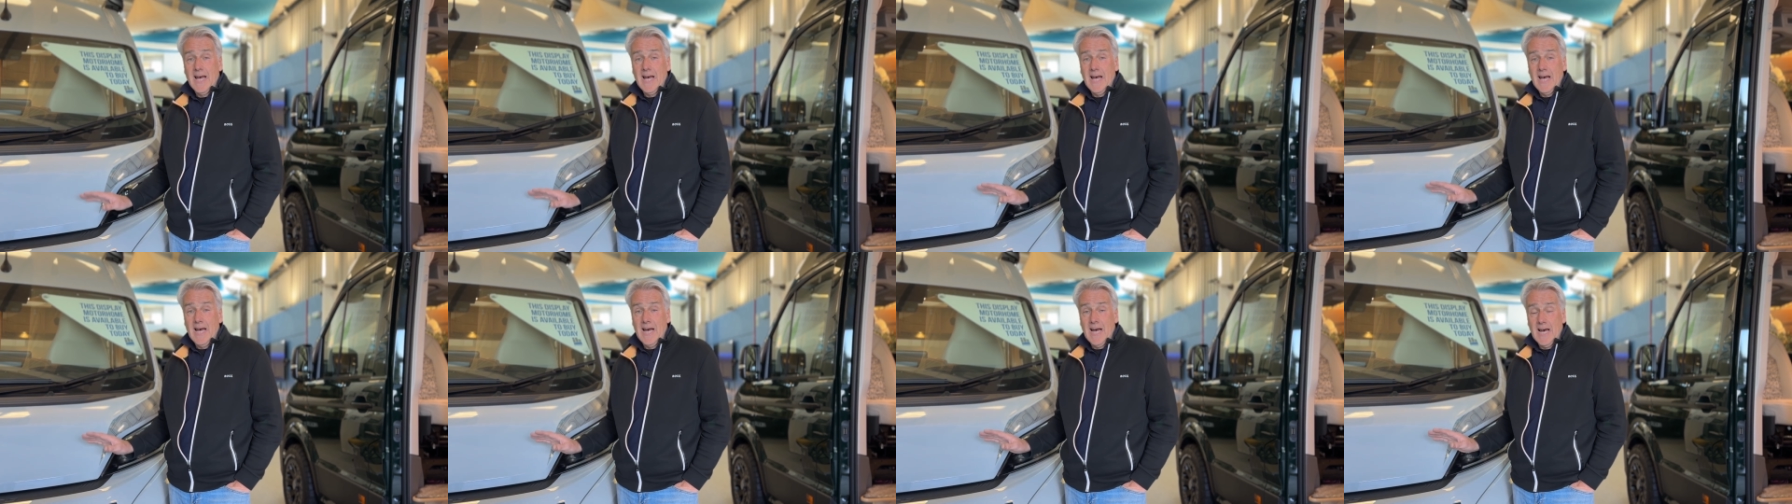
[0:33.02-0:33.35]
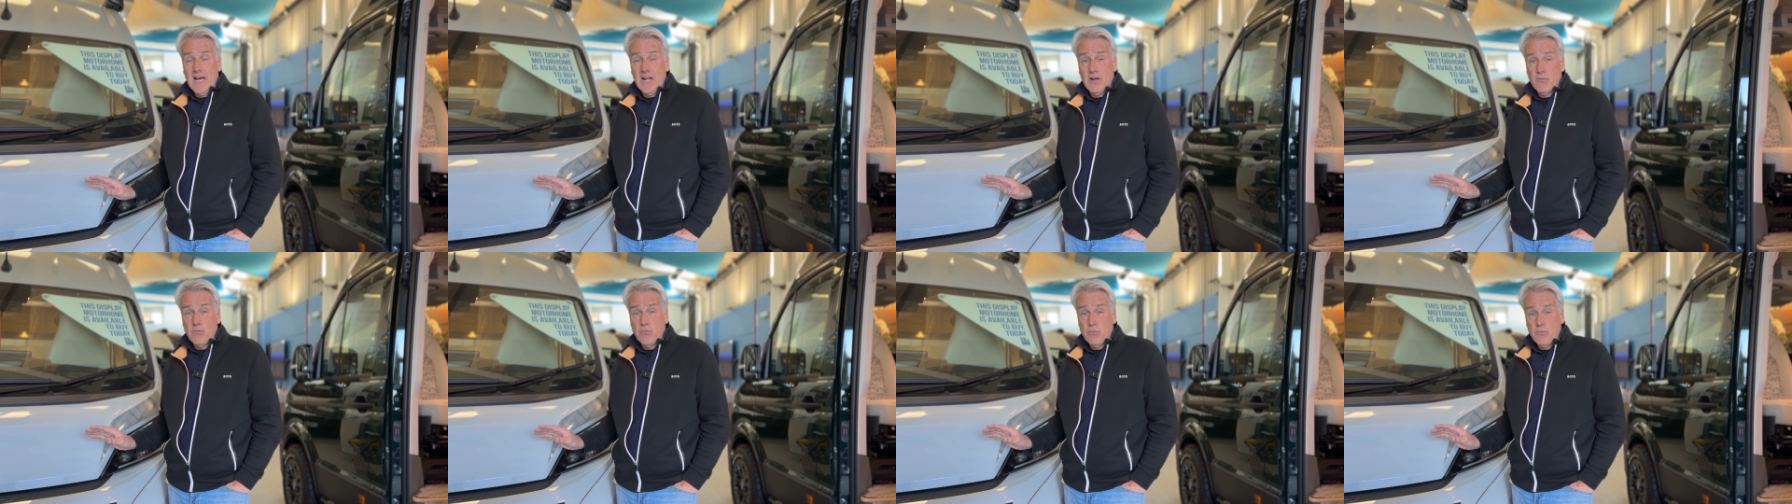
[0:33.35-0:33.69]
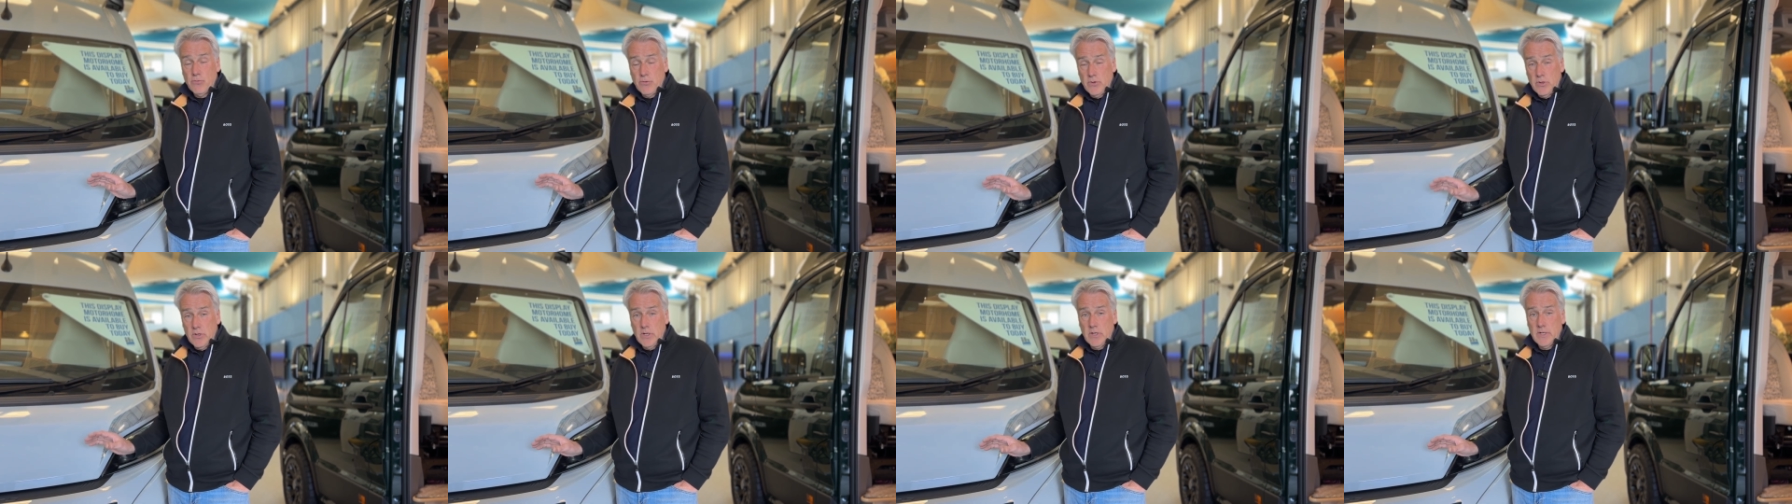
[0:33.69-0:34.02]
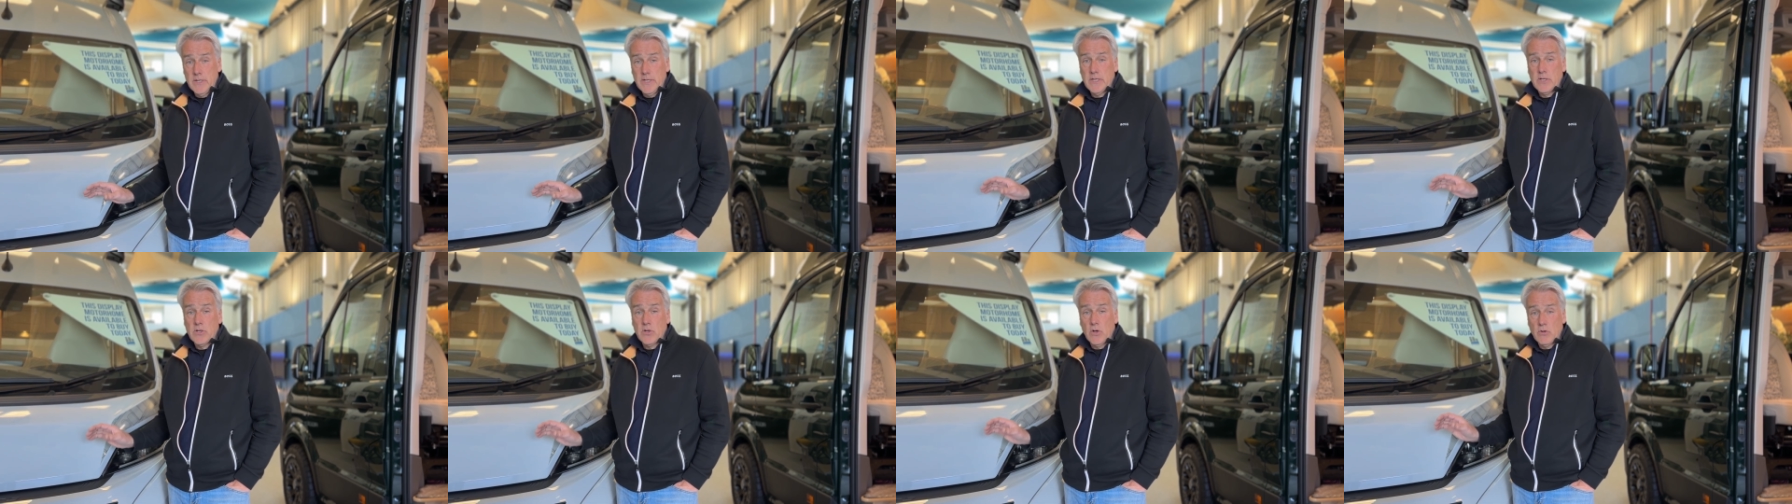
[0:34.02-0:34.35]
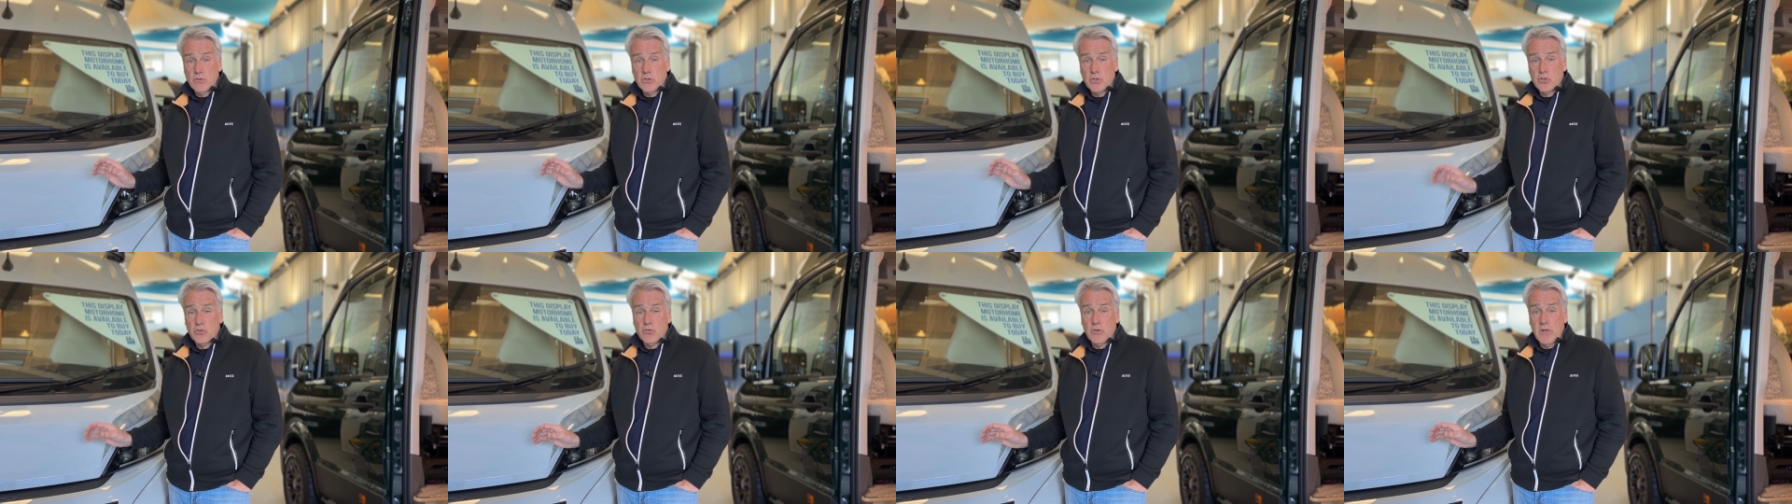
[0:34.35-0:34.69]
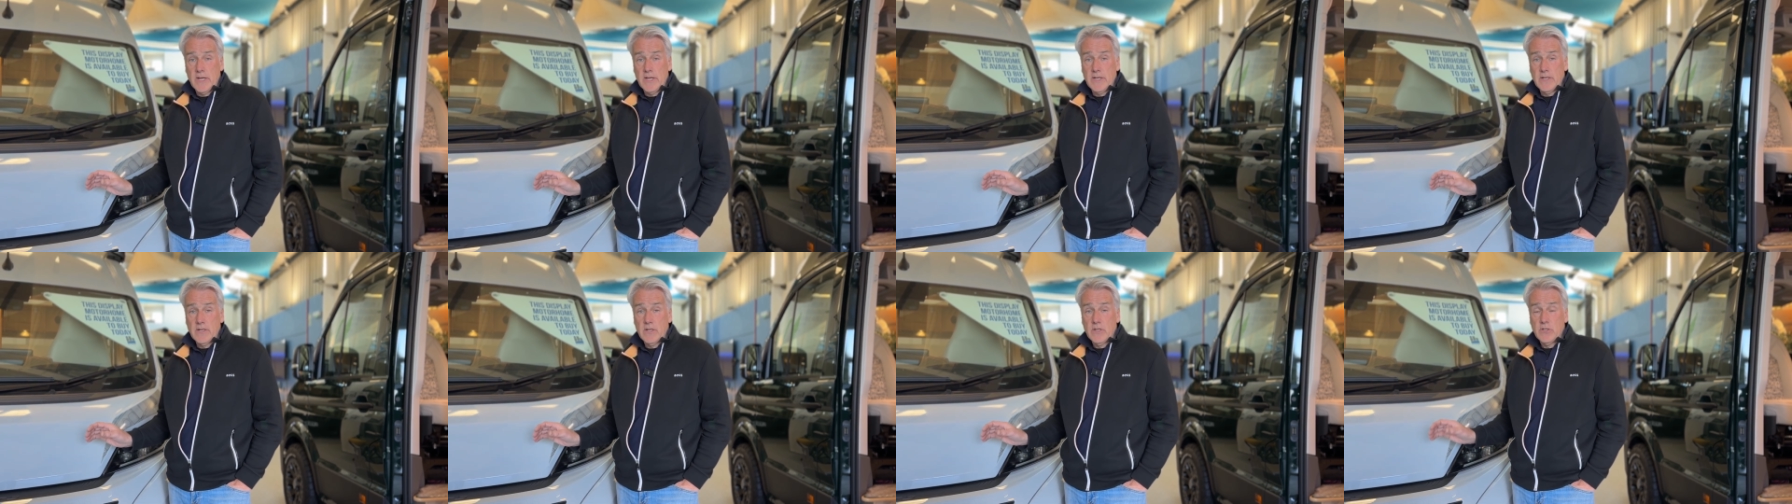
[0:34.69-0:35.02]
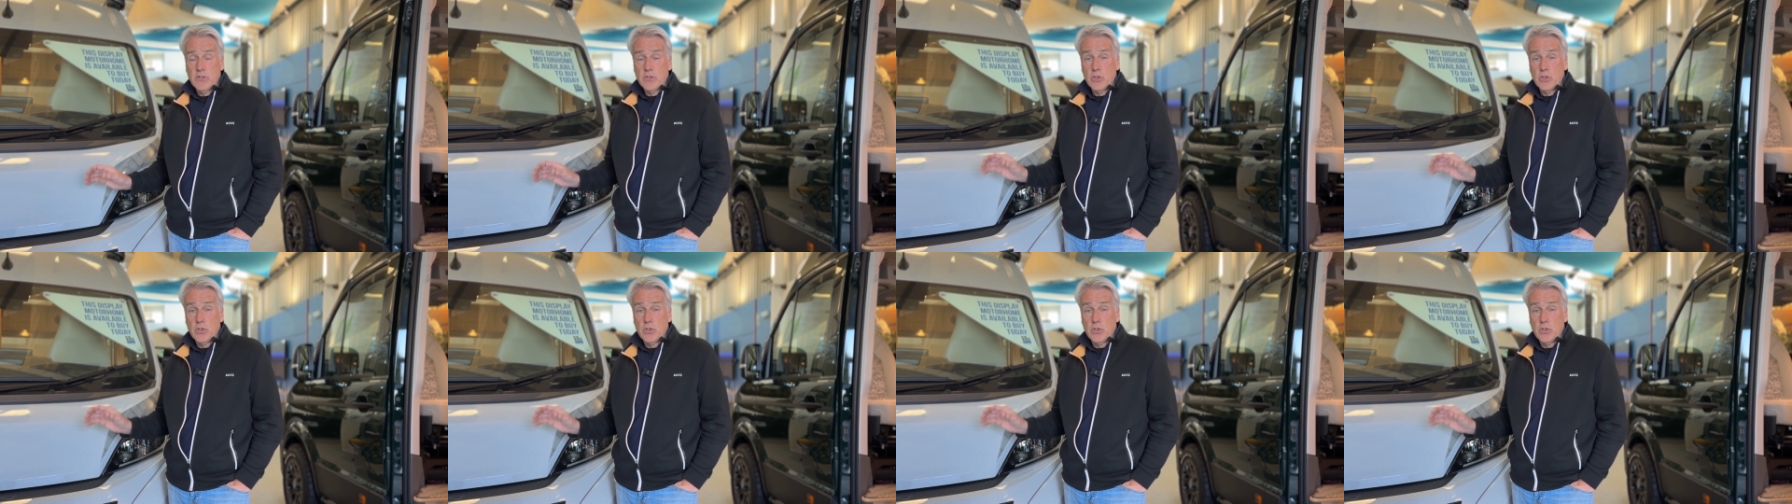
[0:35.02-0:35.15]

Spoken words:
are really constrained